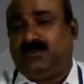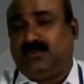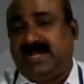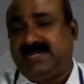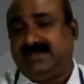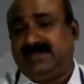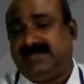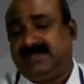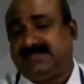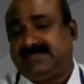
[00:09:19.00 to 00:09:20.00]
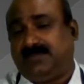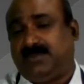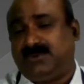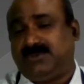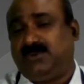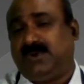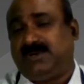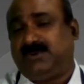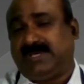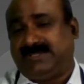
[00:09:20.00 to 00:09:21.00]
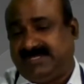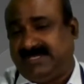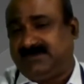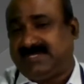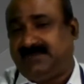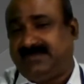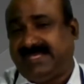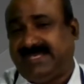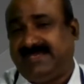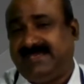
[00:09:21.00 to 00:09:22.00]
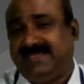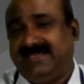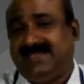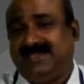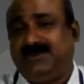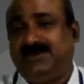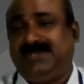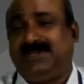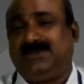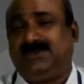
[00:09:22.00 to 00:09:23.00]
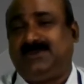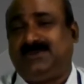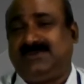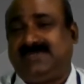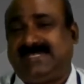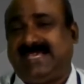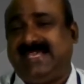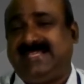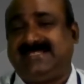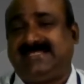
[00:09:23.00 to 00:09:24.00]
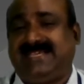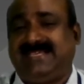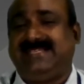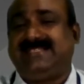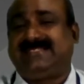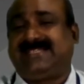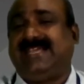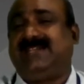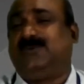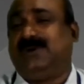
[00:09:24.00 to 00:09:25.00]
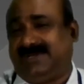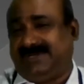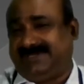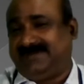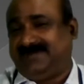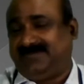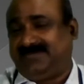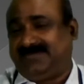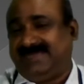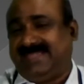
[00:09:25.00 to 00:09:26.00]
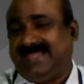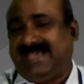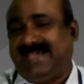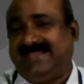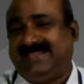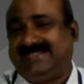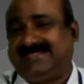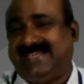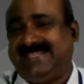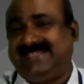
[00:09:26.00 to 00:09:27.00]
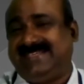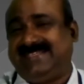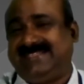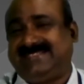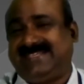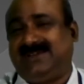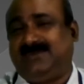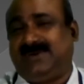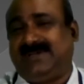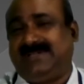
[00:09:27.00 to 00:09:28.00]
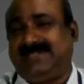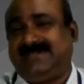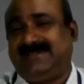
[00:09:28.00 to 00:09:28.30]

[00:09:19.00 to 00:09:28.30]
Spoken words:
what suppose you want to achieve something, you need to change the inside world. And changing inside world,